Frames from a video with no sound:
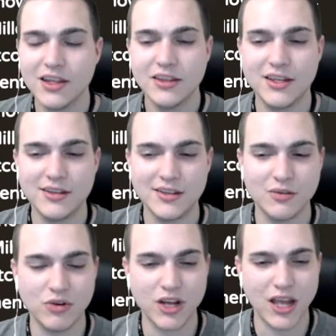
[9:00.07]
This
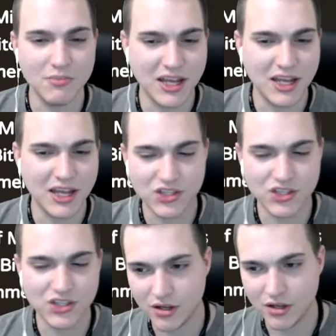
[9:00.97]
is what I
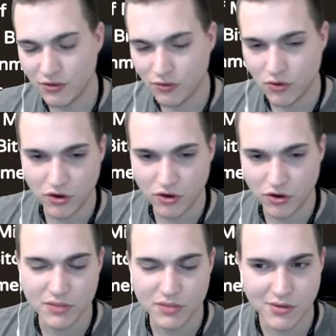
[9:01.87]
mentioned before
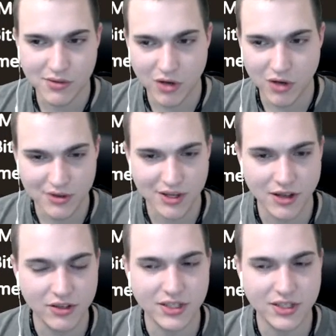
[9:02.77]
Christmas. I was having